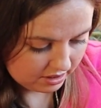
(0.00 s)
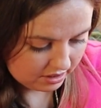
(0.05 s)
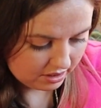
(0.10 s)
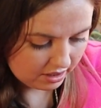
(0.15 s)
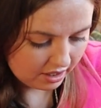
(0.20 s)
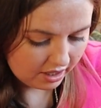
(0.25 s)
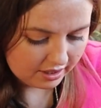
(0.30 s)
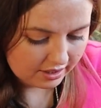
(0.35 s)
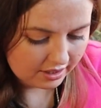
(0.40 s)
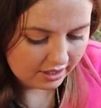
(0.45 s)

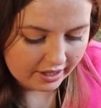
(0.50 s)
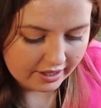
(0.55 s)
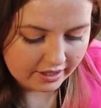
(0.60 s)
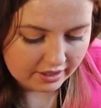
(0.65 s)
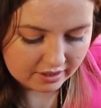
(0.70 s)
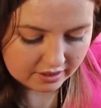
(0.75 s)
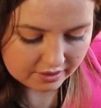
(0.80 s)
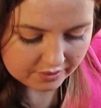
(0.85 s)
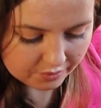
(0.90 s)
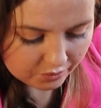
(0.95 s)
Not
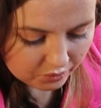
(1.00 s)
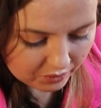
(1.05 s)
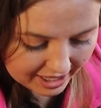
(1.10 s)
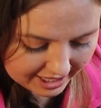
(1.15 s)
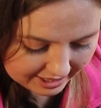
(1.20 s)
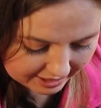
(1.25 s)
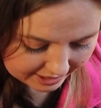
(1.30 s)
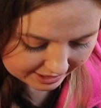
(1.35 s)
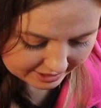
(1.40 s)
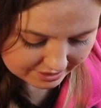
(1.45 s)
like
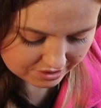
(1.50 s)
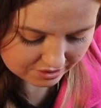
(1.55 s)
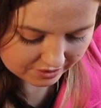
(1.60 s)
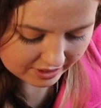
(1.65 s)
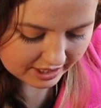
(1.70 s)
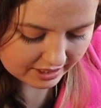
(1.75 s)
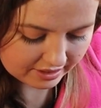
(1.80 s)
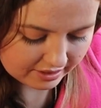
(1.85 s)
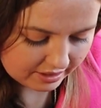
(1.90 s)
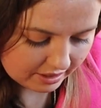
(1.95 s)
wetlands or
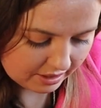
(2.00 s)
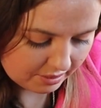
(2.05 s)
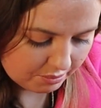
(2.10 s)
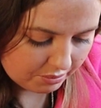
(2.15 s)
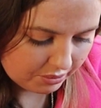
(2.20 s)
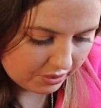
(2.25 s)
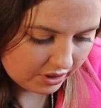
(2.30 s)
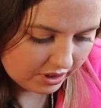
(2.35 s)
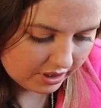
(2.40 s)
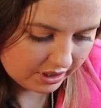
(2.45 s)
anything,
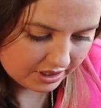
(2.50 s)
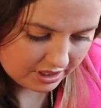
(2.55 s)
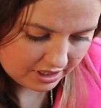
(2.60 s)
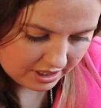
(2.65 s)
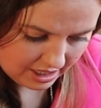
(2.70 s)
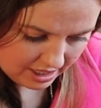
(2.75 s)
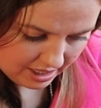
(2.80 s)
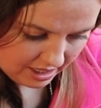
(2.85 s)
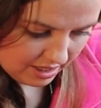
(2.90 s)
but